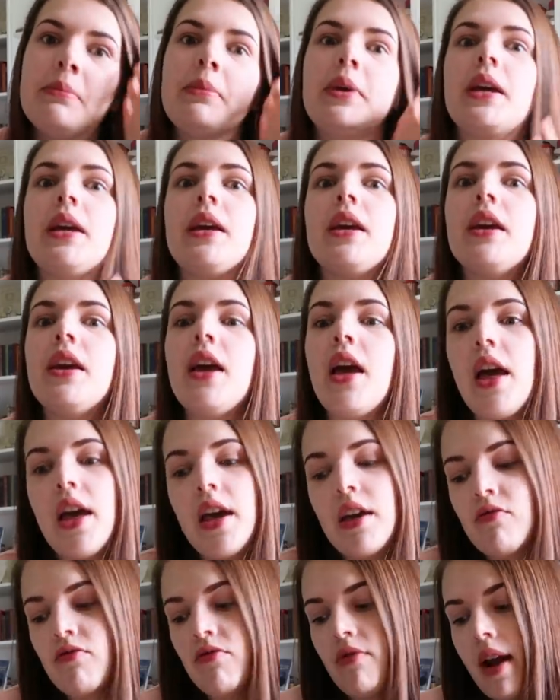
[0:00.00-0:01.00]
me
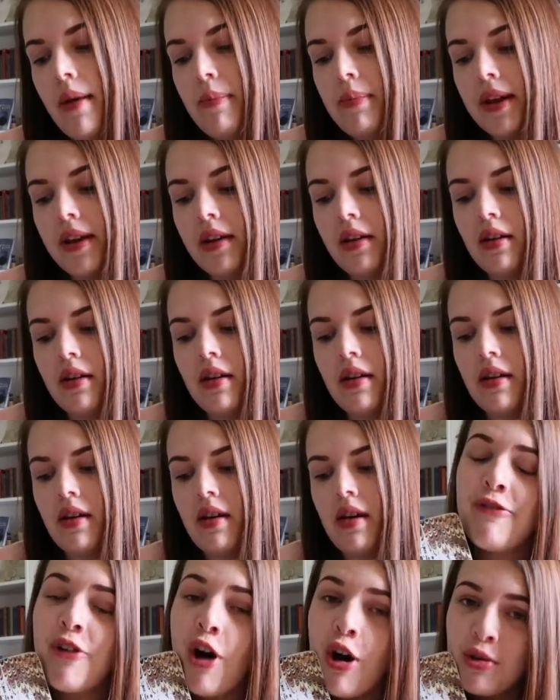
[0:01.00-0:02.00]
a
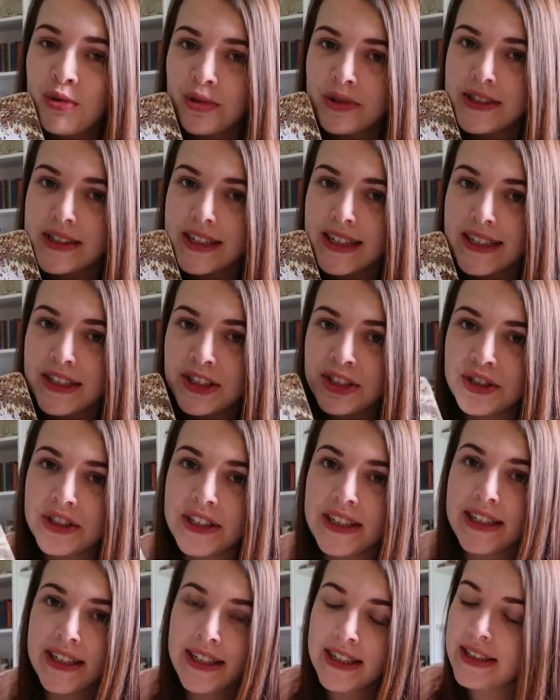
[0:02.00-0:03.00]
replica of Hogwarts
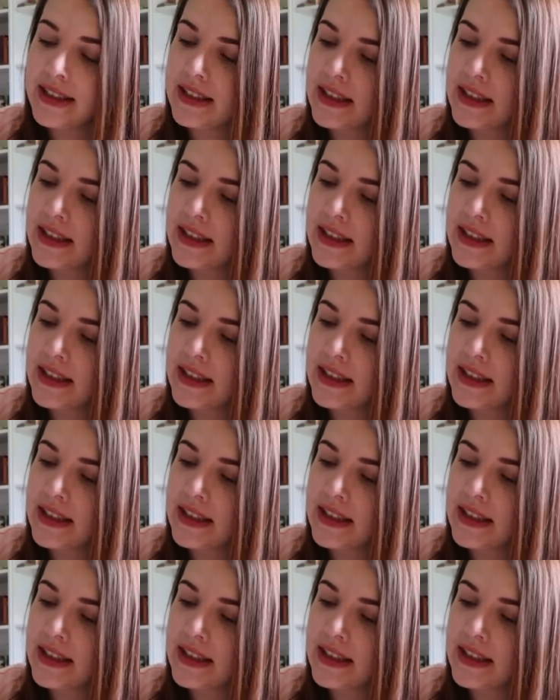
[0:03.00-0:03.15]
history.